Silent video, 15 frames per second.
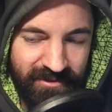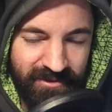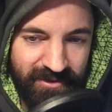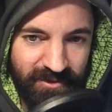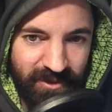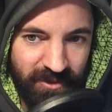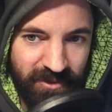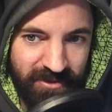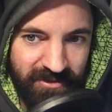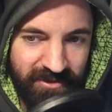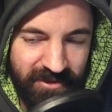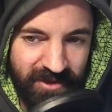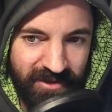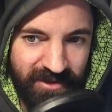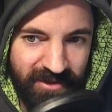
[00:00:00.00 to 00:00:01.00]
Do we want to do
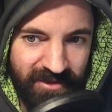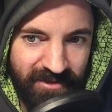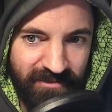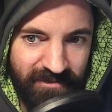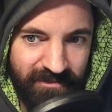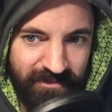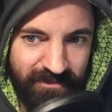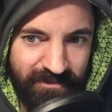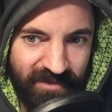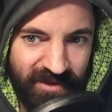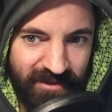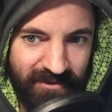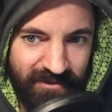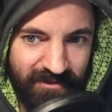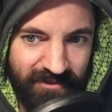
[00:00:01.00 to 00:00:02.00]
that yet?
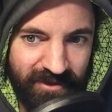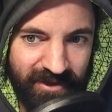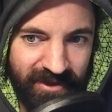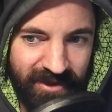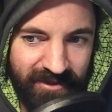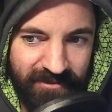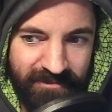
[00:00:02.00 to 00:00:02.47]
Right now?